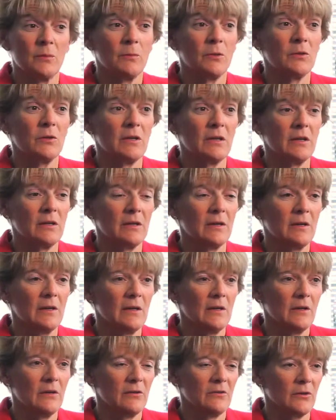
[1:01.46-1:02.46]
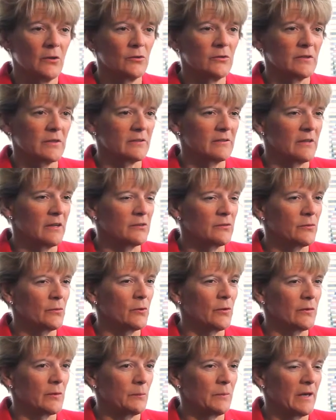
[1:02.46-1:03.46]
community so
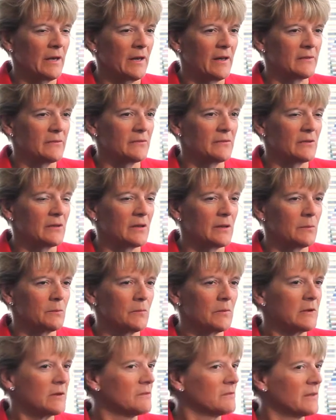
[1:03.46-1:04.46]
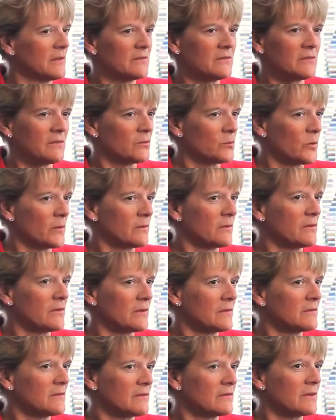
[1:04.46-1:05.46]
successful in the past, and I'm convinced it's one of the
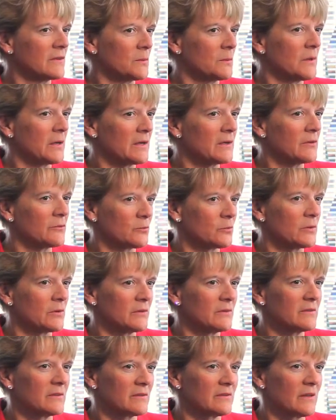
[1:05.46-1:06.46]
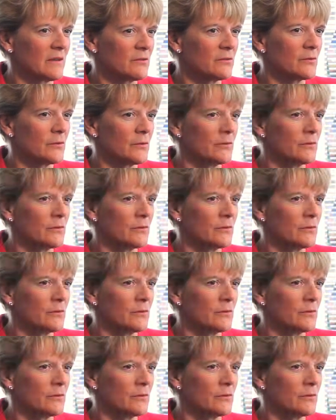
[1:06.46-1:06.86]
things that's going to make us really successful